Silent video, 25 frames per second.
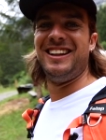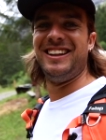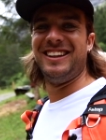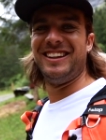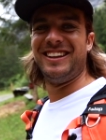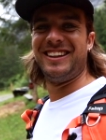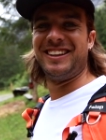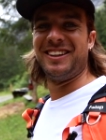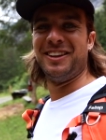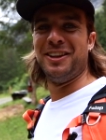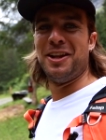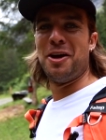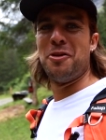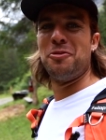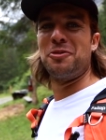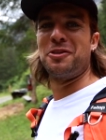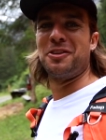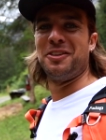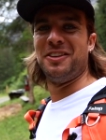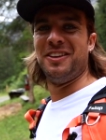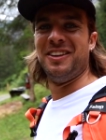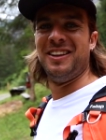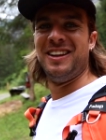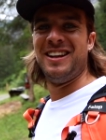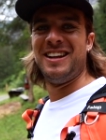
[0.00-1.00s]
little
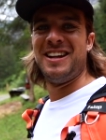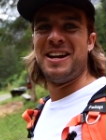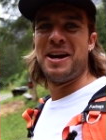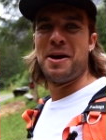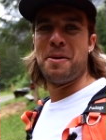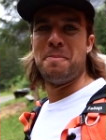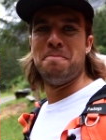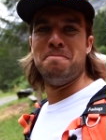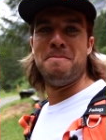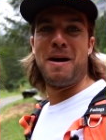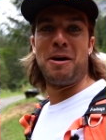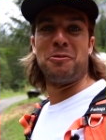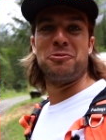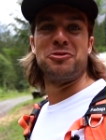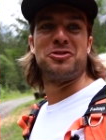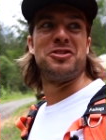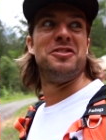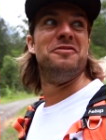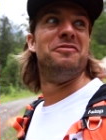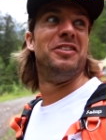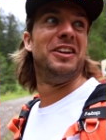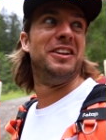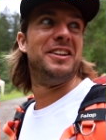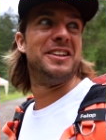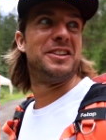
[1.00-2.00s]
local
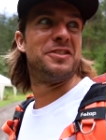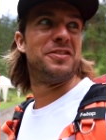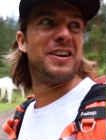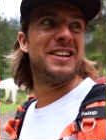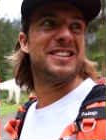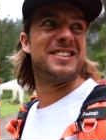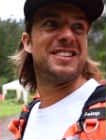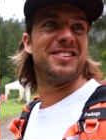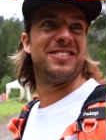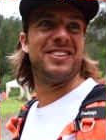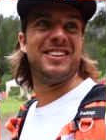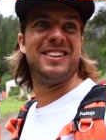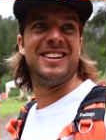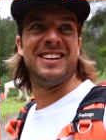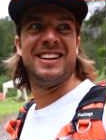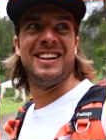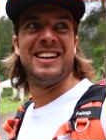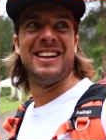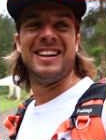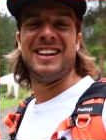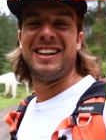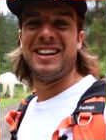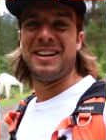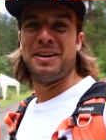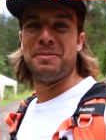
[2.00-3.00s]
mountain village festival,
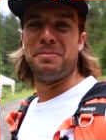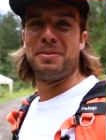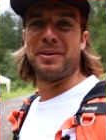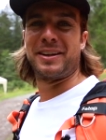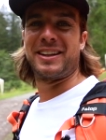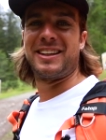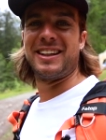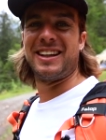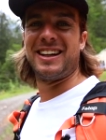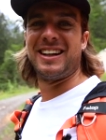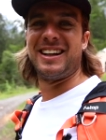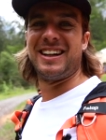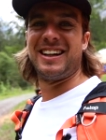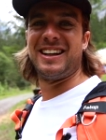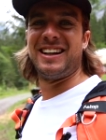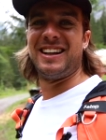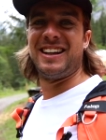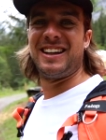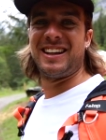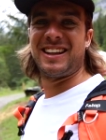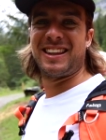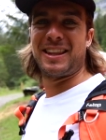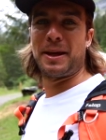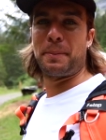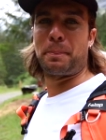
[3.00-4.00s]
but uh,
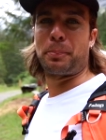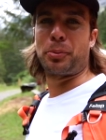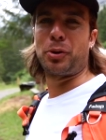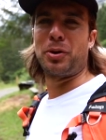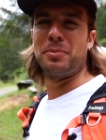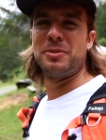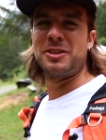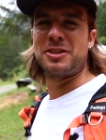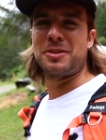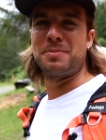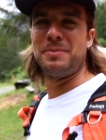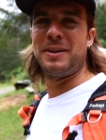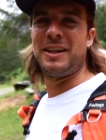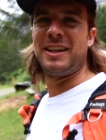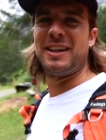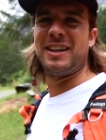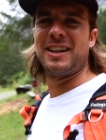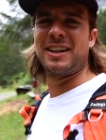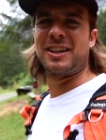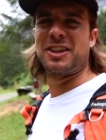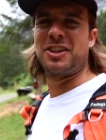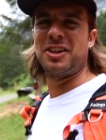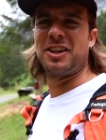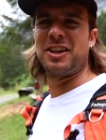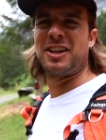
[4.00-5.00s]
they promised me
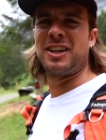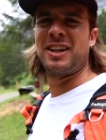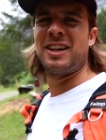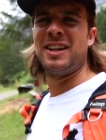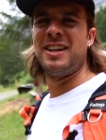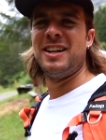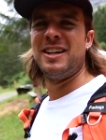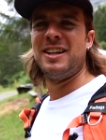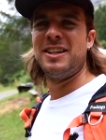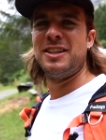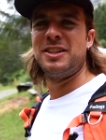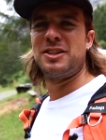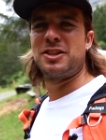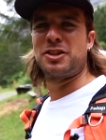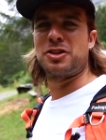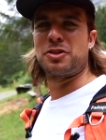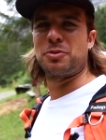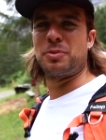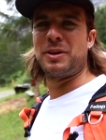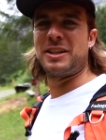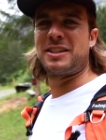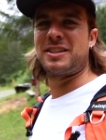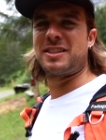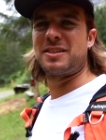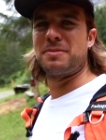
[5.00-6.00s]
a good
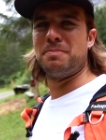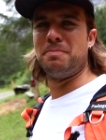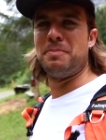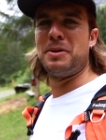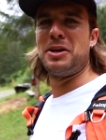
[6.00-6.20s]
Swiss